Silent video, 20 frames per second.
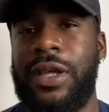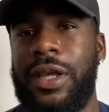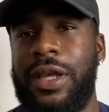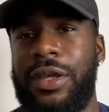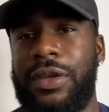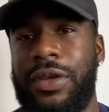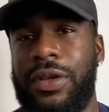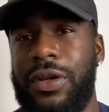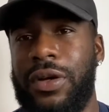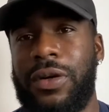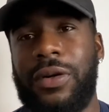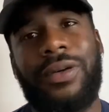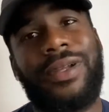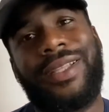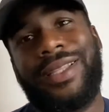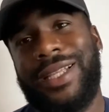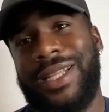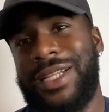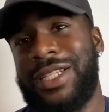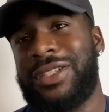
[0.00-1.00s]
you know,
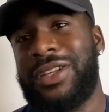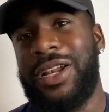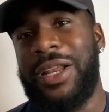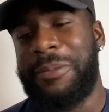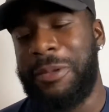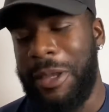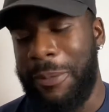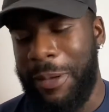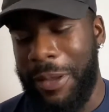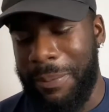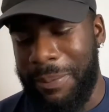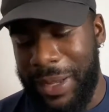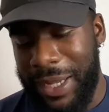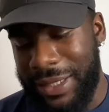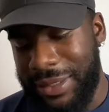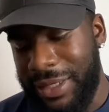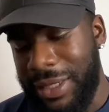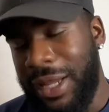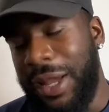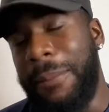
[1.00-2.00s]
then it's going to be a bit
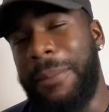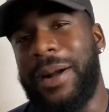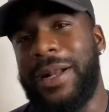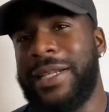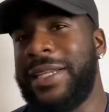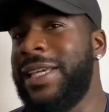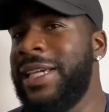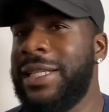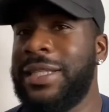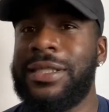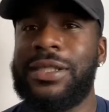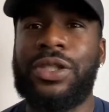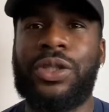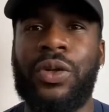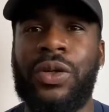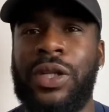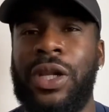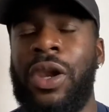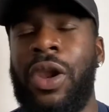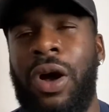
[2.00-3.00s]
mad. But Leeds
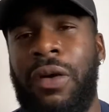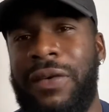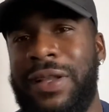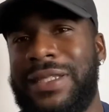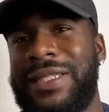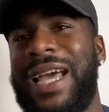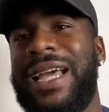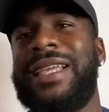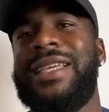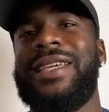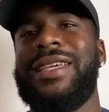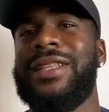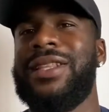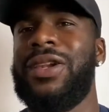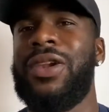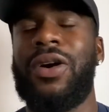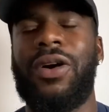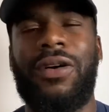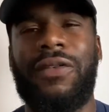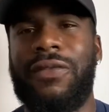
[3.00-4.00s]
showed a lot of attacking, a
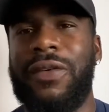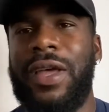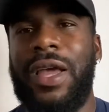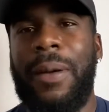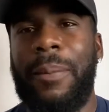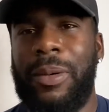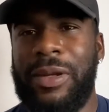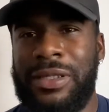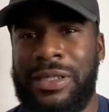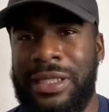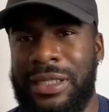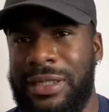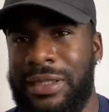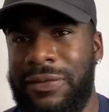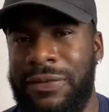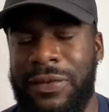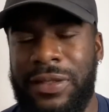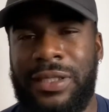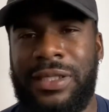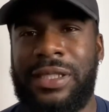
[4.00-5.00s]
lot of
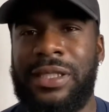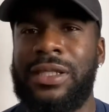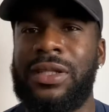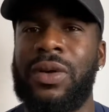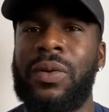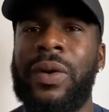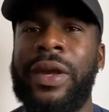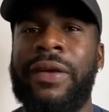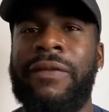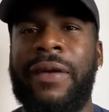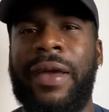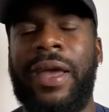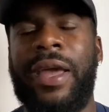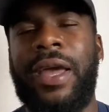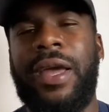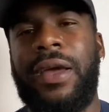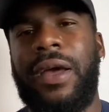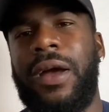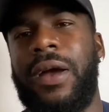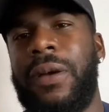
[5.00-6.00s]
positivity, the way they
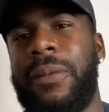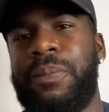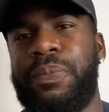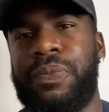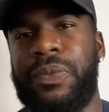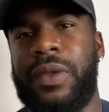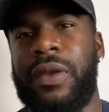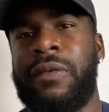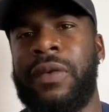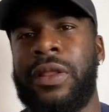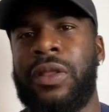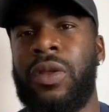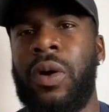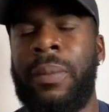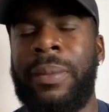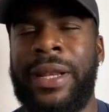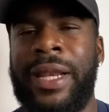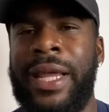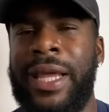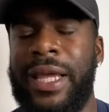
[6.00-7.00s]

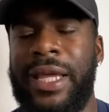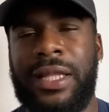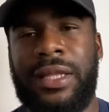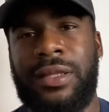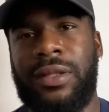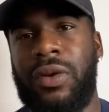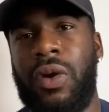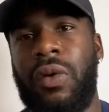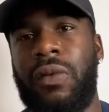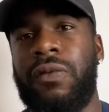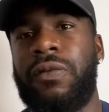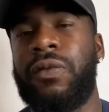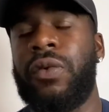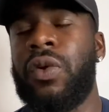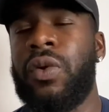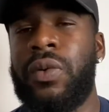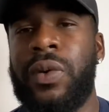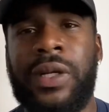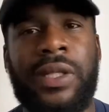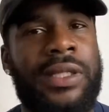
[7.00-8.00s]
dominated going
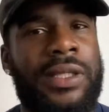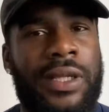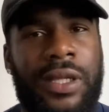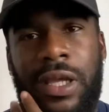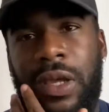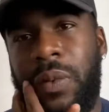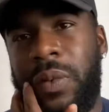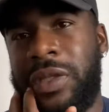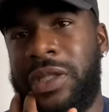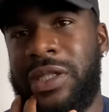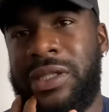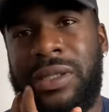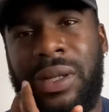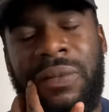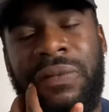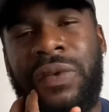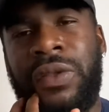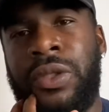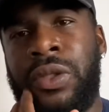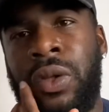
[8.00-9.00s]
forward, which is
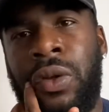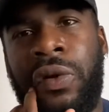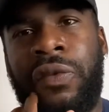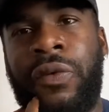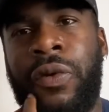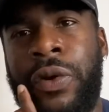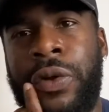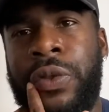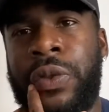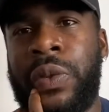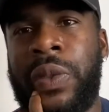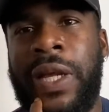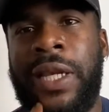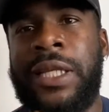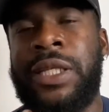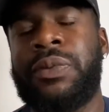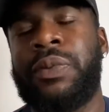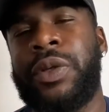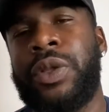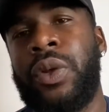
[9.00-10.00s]
something to look forward to. At
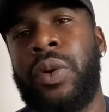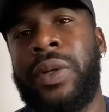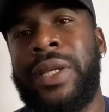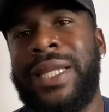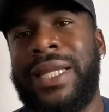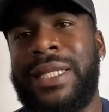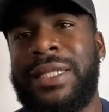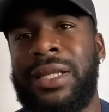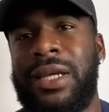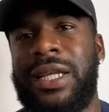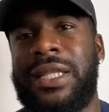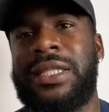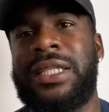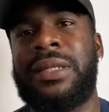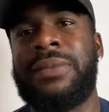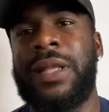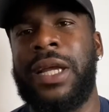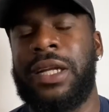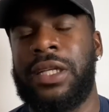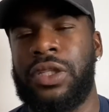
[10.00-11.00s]
least we know Leeds are a
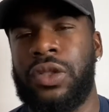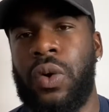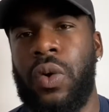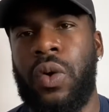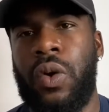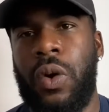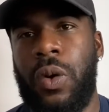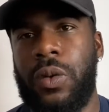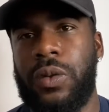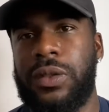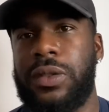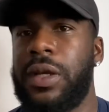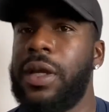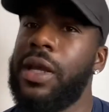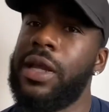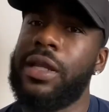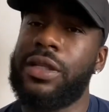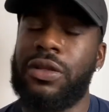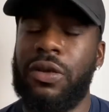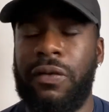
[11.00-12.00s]
team that can score goals.
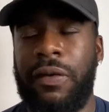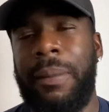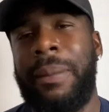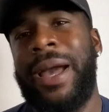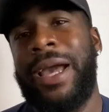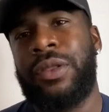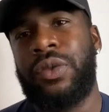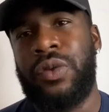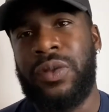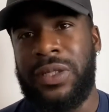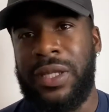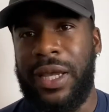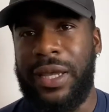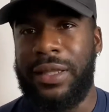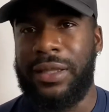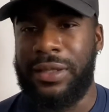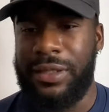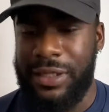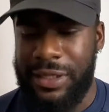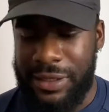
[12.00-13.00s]
So they might do
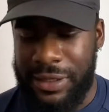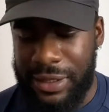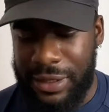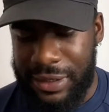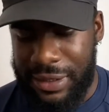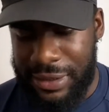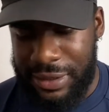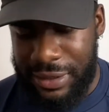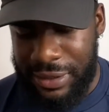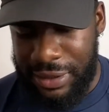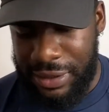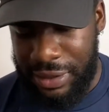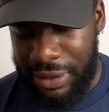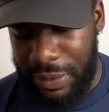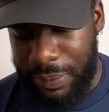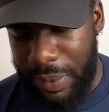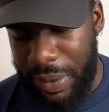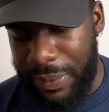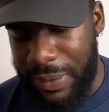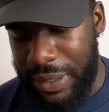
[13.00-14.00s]
something decent this season in the
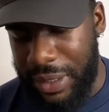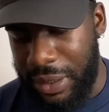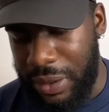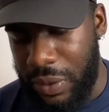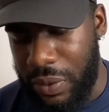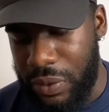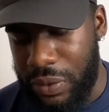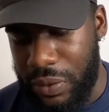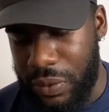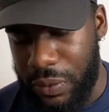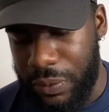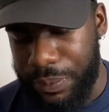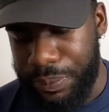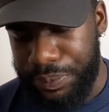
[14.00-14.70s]
Premier League also.